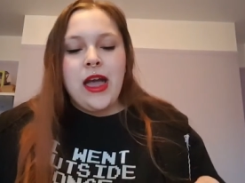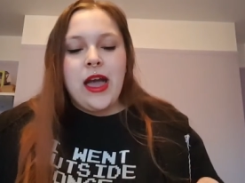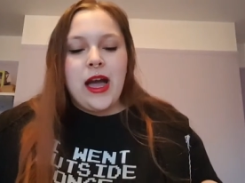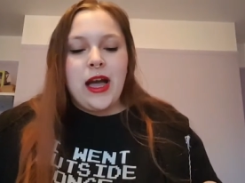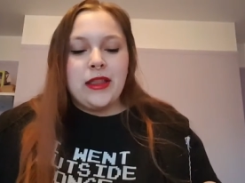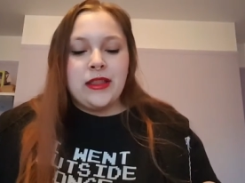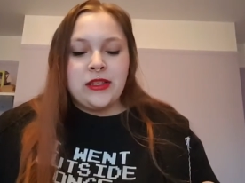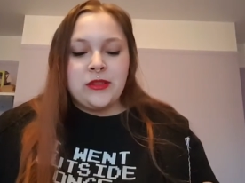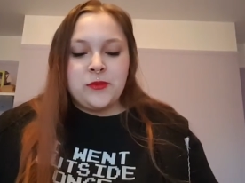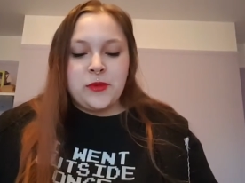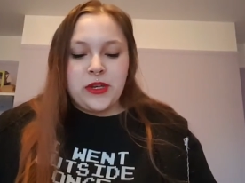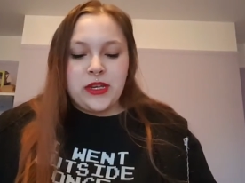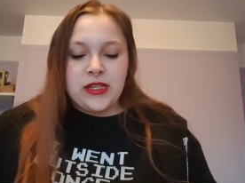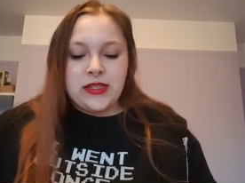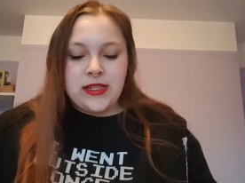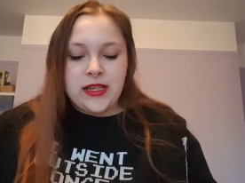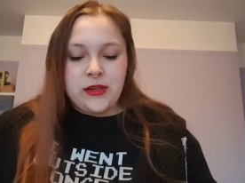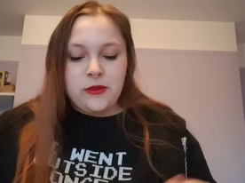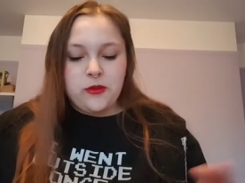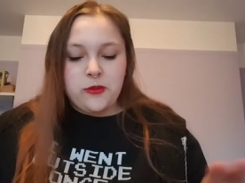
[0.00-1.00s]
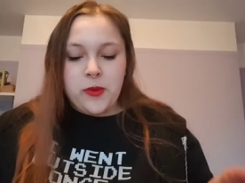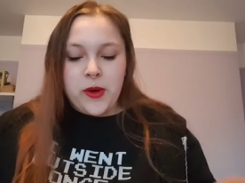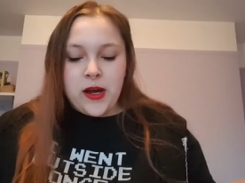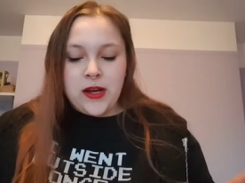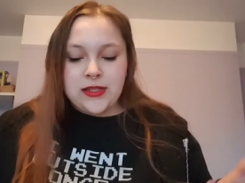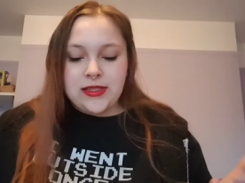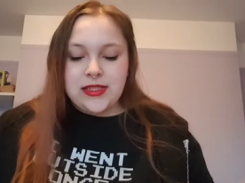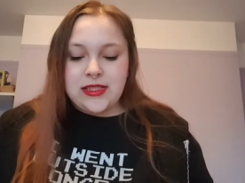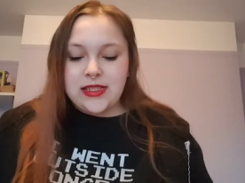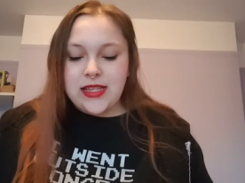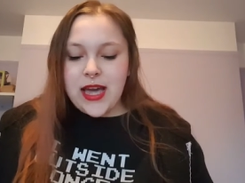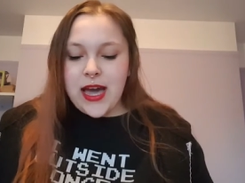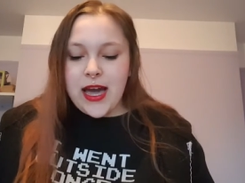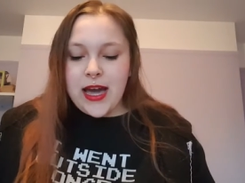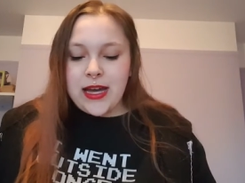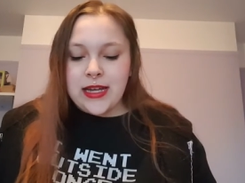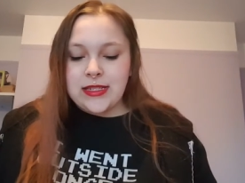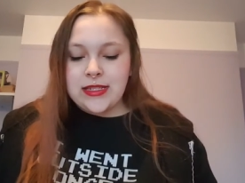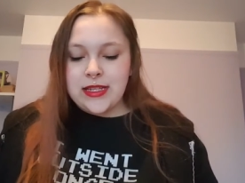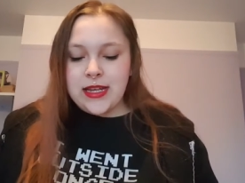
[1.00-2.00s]
And this book is equal parts
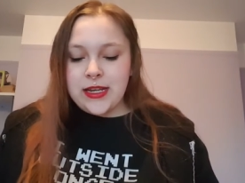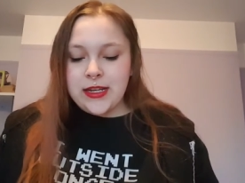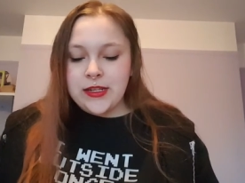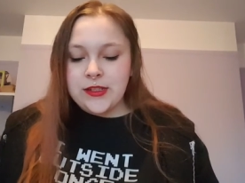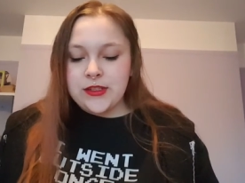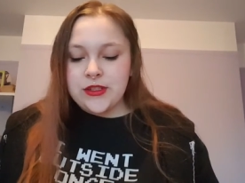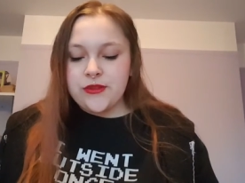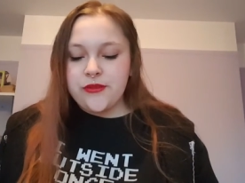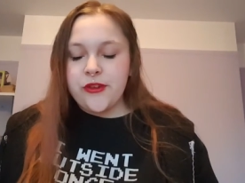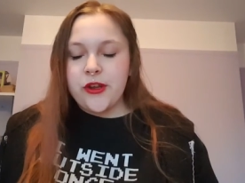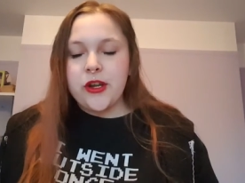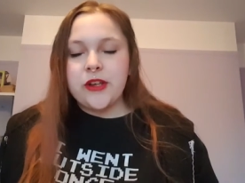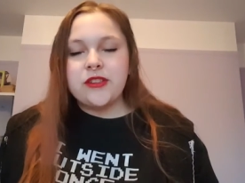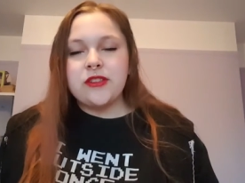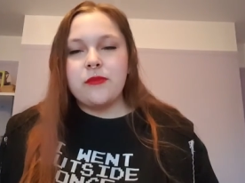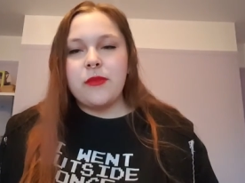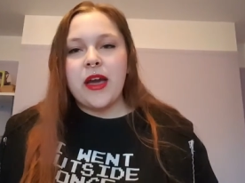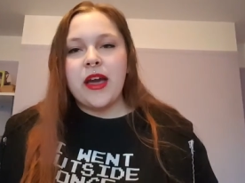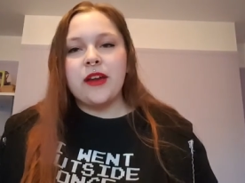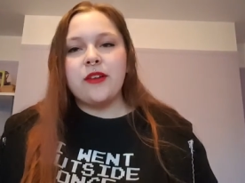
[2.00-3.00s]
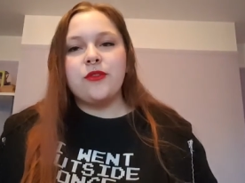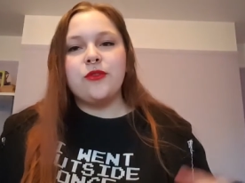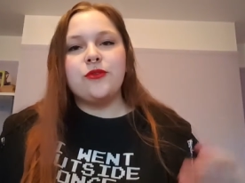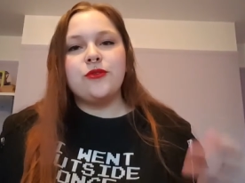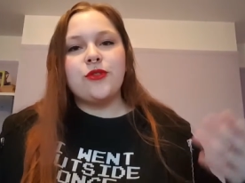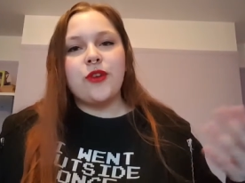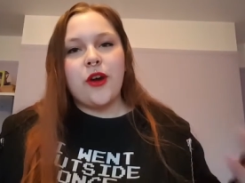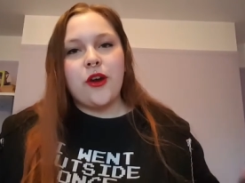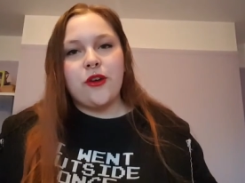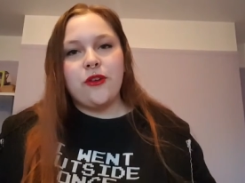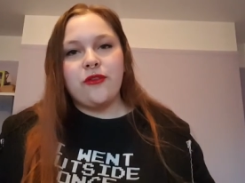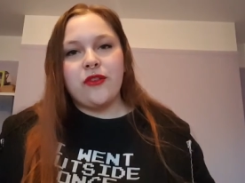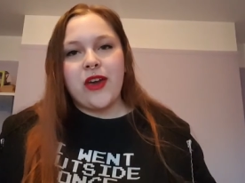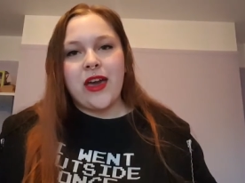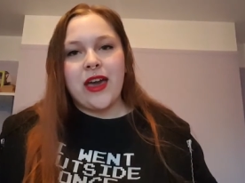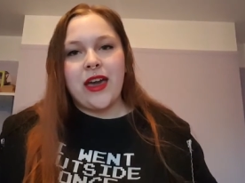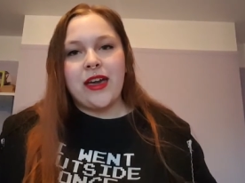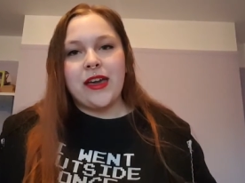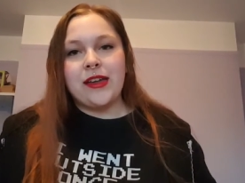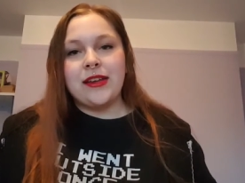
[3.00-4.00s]
sad, and it just follows a man called Ove
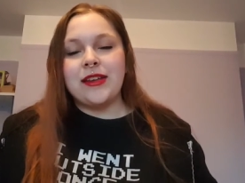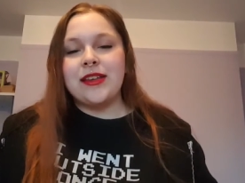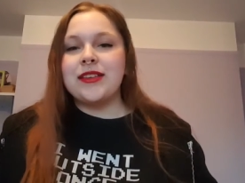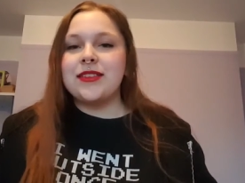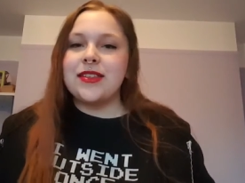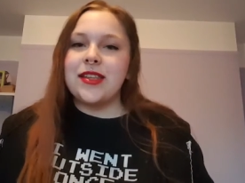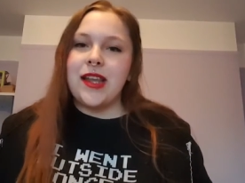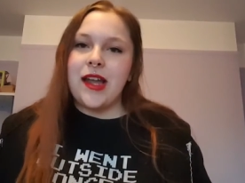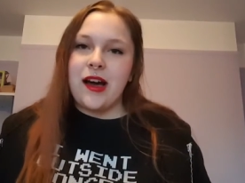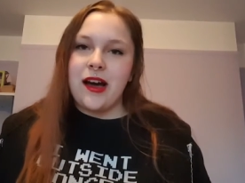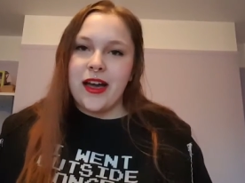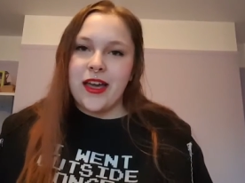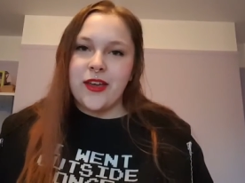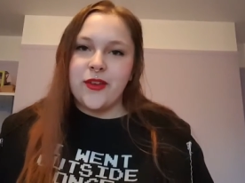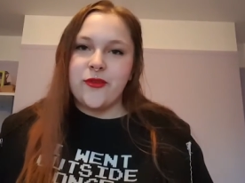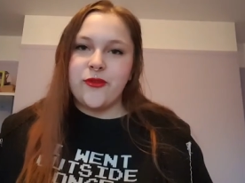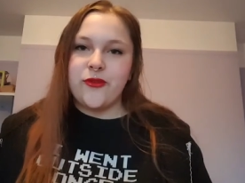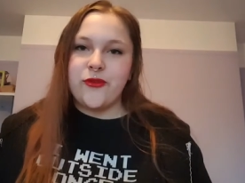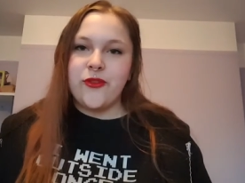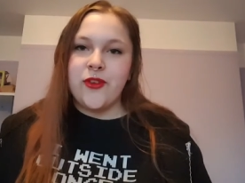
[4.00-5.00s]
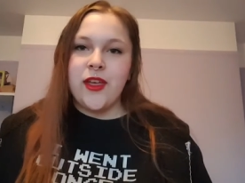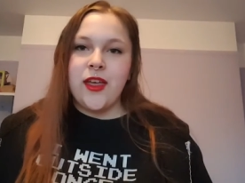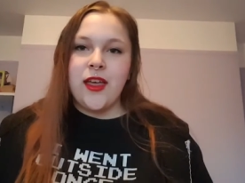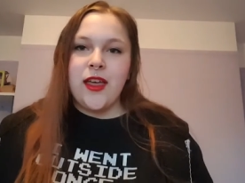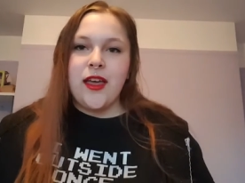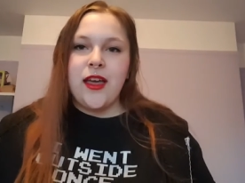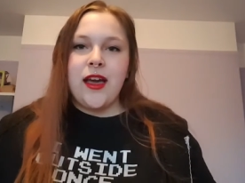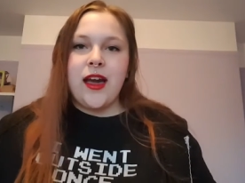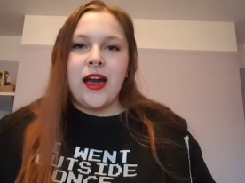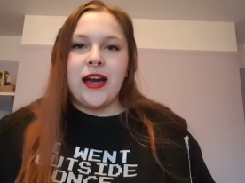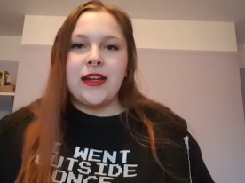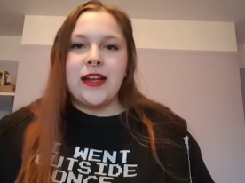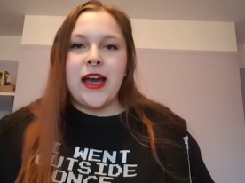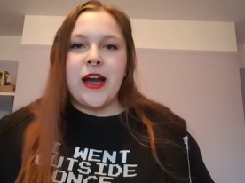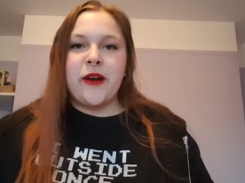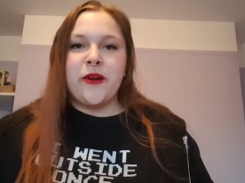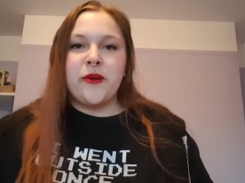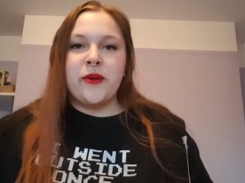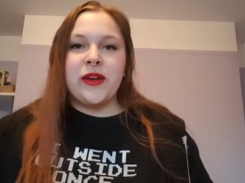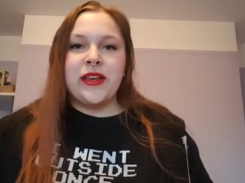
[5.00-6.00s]
and his life, and
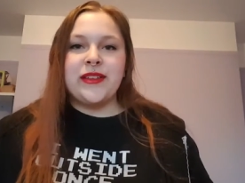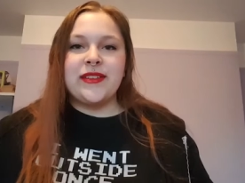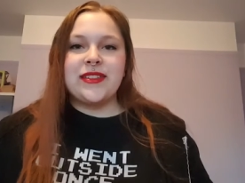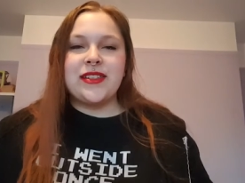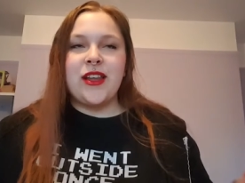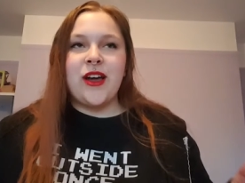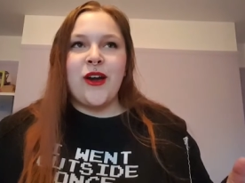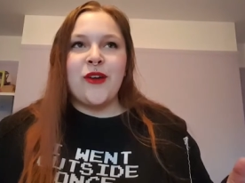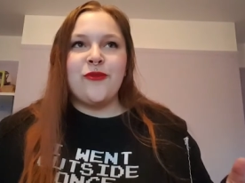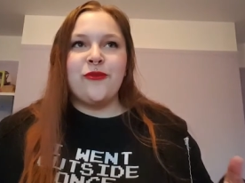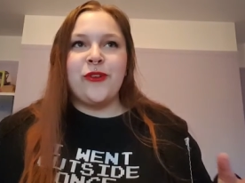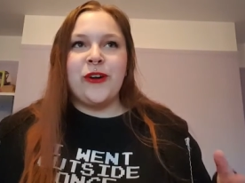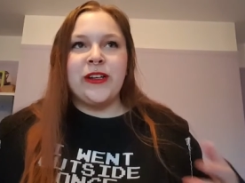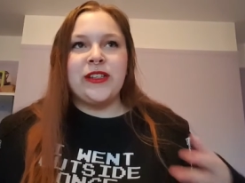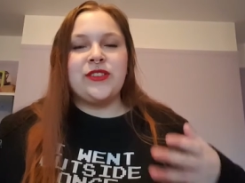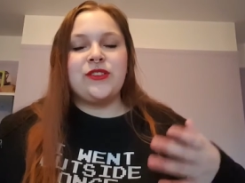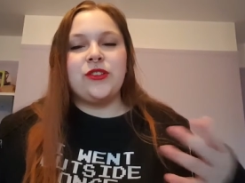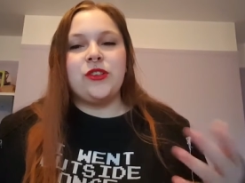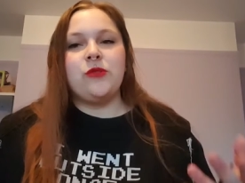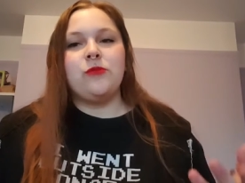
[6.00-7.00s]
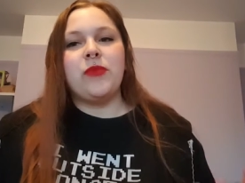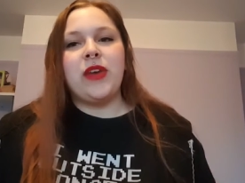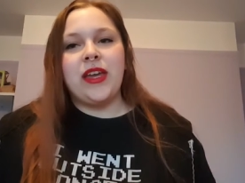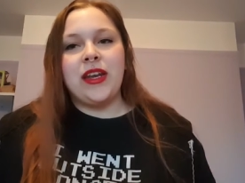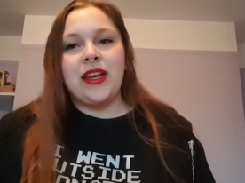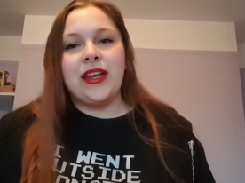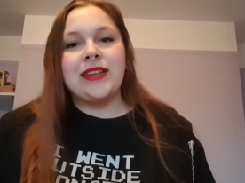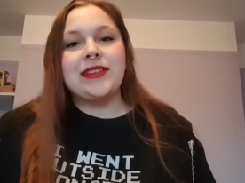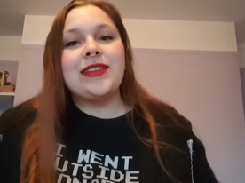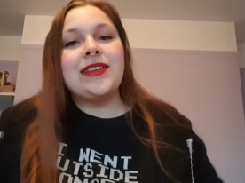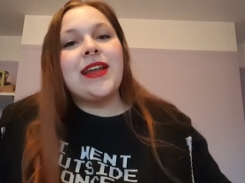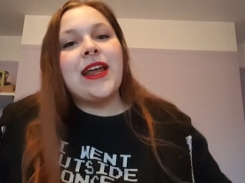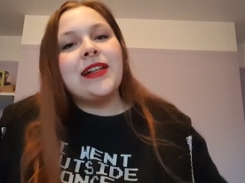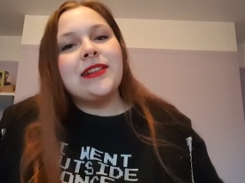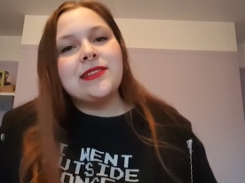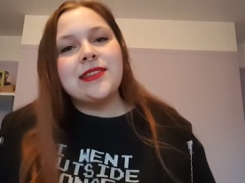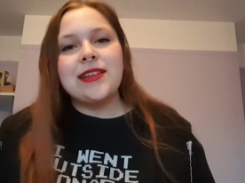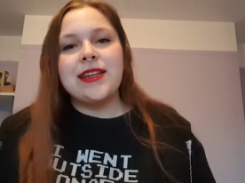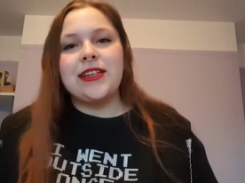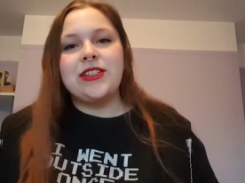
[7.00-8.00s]
how his life finds new meaning. He's an
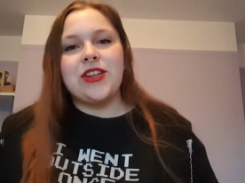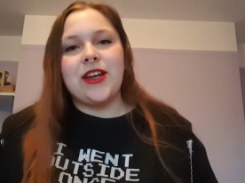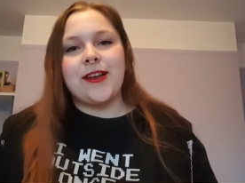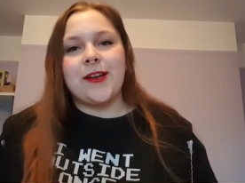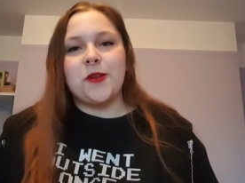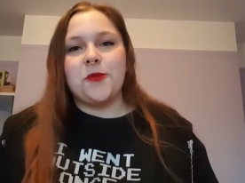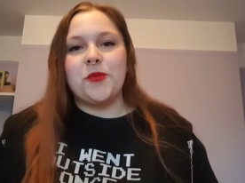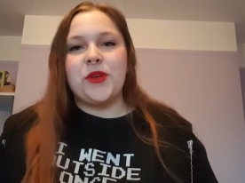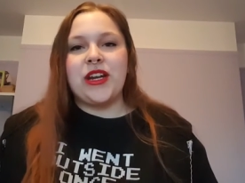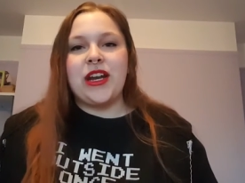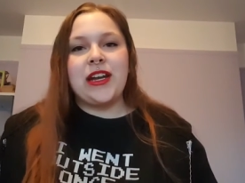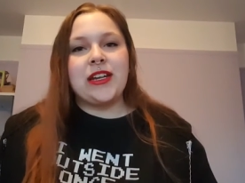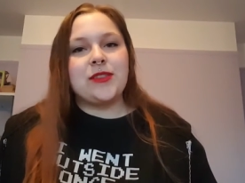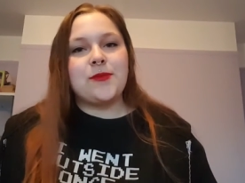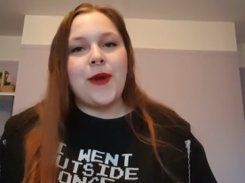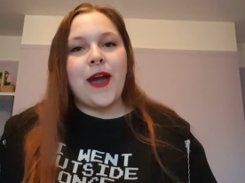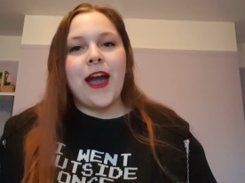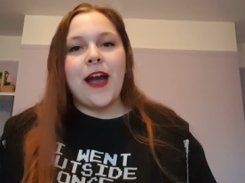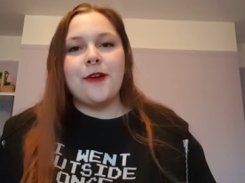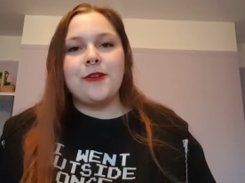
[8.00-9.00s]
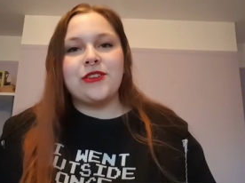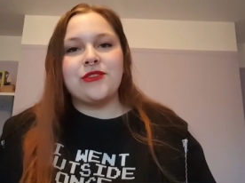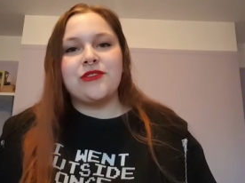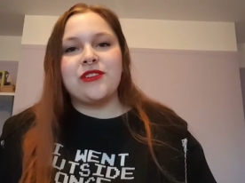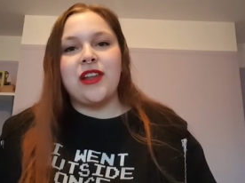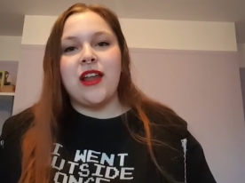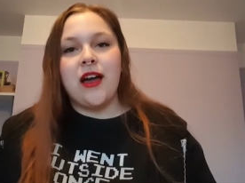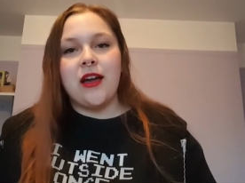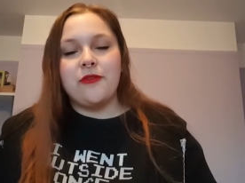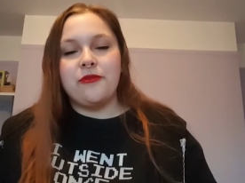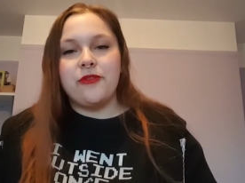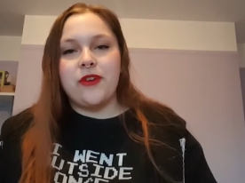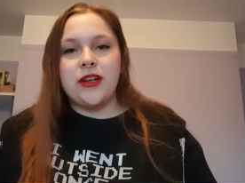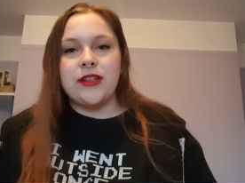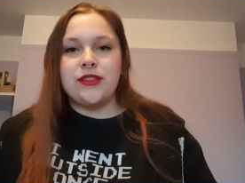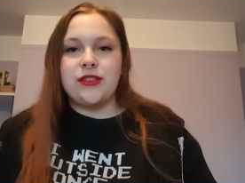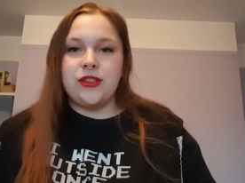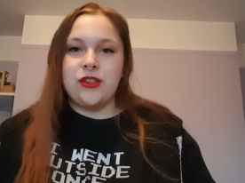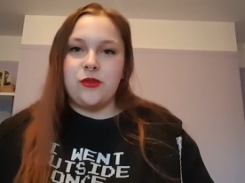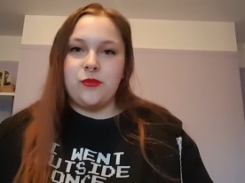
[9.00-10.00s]
elderly gentleman, and it's about how his life
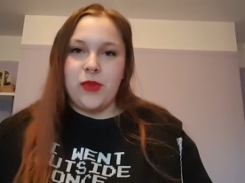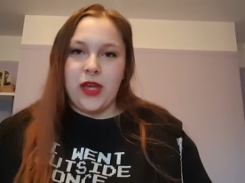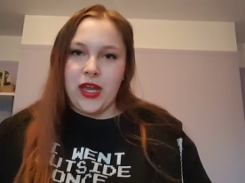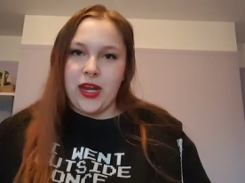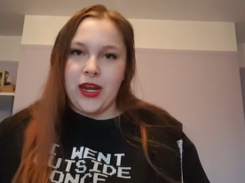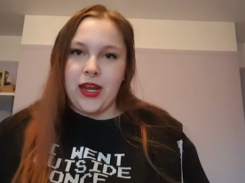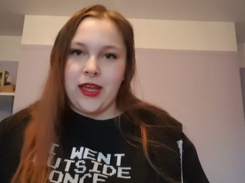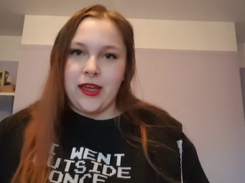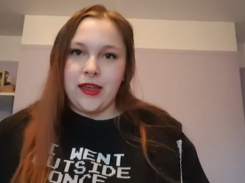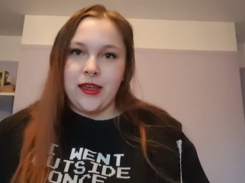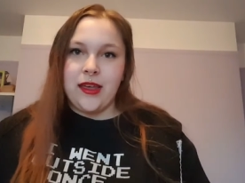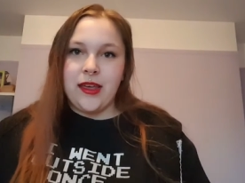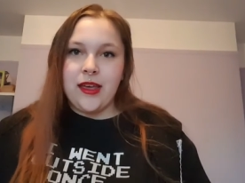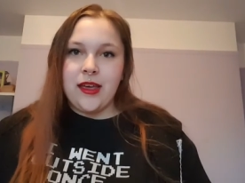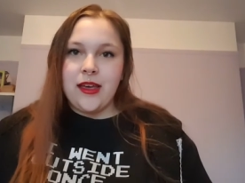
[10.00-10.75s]
finds new meaning.